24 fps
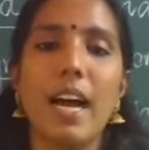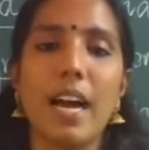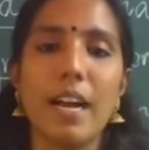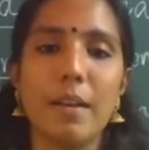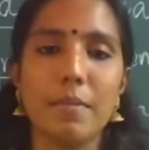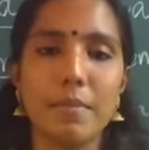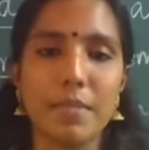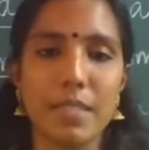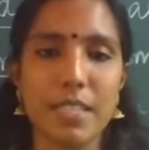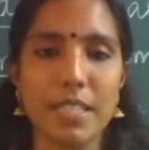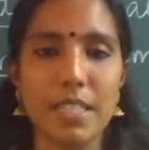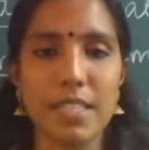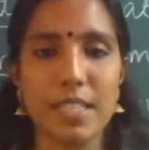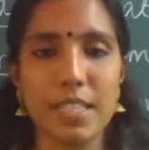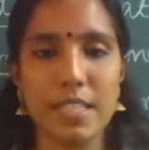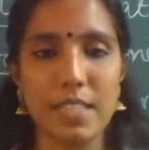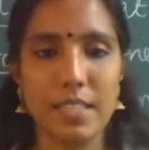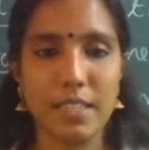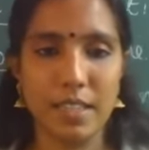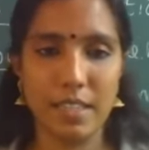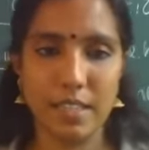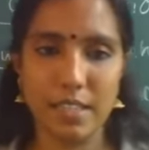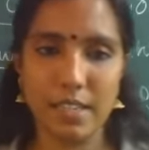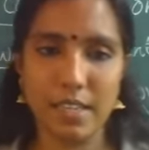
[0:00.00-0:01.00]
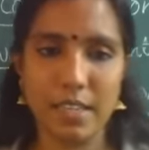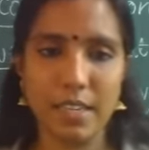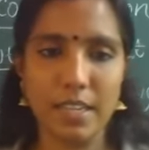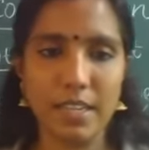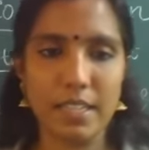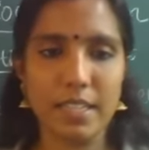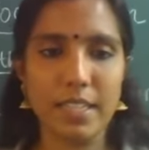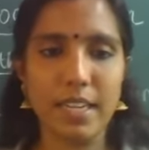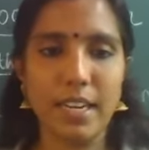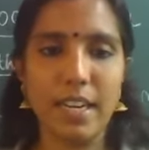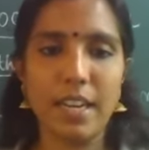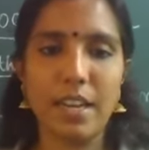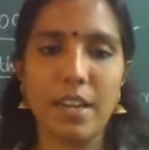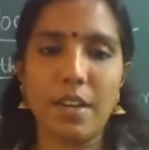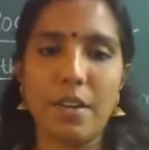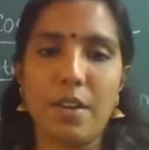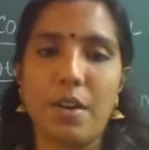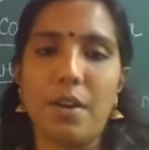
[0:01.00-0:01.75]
I'm just telling